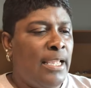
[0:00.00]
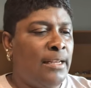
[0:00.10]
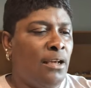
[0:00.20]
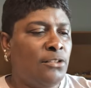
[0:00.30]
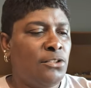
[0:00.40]

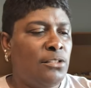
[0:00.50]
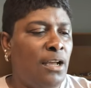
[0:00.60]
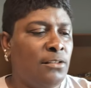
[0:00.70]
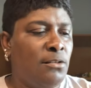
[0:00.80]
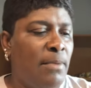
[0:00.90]
It also
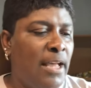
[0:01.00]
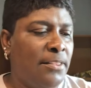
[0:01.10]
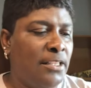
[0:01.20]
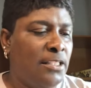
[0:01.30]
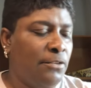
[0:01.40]
talks
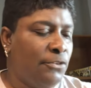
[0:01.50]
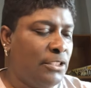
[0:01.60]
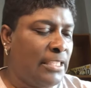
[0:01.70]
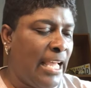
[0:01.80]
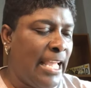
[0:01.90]
about the
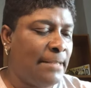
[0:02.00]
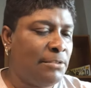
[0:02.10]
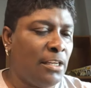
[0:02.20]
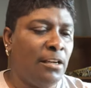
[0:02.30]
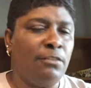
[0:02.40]
different
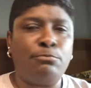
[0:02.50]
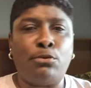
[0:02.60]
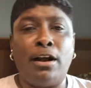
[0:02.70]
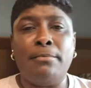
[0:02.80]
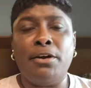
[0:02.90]
types of
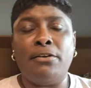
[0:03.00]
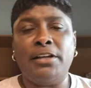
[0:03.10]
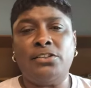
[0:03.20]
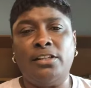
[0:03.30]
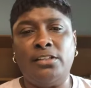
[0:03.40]

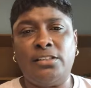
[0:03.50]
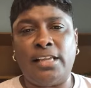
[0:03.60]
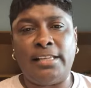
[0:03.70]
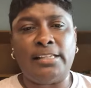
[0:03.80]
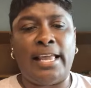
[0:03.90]
primaries that
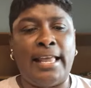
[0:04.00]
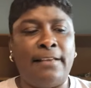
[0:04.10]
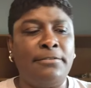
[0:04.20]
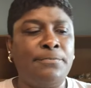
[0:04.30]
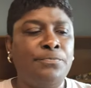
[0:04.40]
states
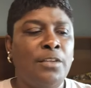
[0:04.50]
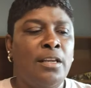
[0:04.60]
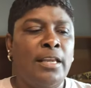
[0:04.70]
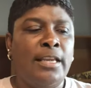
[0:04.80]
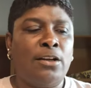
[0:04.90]
have.
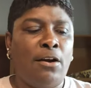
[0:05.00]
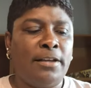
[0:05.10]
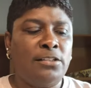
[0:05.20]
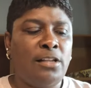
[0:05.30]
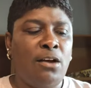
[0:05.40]
In
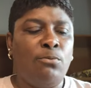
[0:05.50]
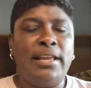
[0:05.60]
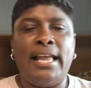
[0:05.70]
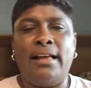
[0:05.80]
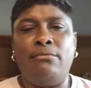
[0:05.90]
Arkansas,
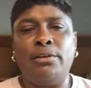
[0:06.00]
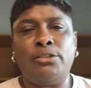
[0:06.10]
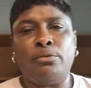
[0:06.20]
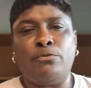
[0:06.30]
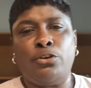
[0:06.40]
we have what
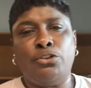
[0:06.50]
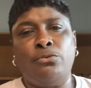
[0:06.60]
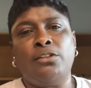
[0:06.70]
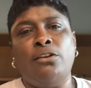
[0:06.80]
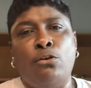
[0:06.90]
is referred
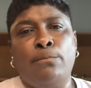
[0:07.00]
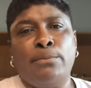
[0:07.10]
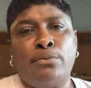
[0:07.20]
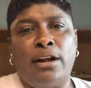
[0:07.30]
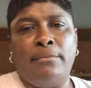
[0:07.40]
to as an
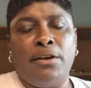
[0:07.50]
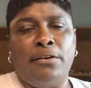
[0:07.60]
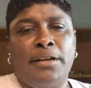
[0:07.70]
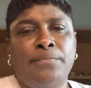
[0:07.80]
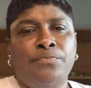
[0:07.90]
open
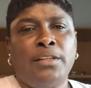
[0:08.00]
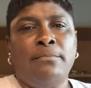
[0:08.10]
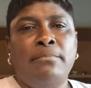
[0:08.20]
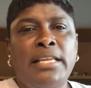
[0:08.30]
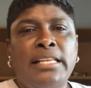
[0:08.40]
primary,
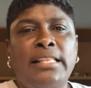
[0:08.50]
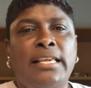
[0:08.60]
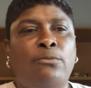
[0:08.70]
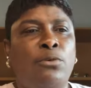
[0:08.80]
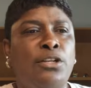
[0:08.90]
meaning
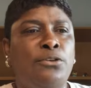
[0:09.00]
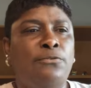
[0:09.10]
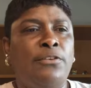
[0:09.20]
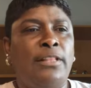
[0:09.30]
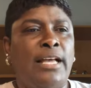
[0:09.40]
that when
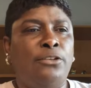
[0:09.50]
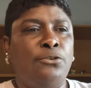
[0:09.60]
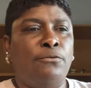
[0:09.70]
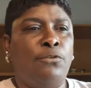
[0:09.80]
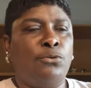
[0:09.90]
you fill
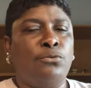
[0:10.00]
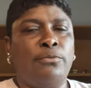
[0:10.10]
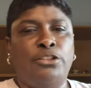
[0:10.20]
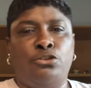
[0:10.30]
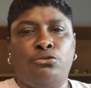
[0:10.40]
out your voter
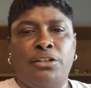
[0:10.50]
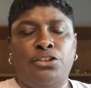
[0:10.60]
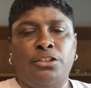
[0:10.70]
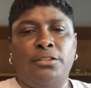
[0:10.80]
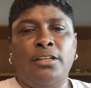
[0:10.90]

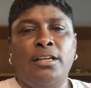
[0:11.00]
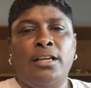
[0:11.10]
registration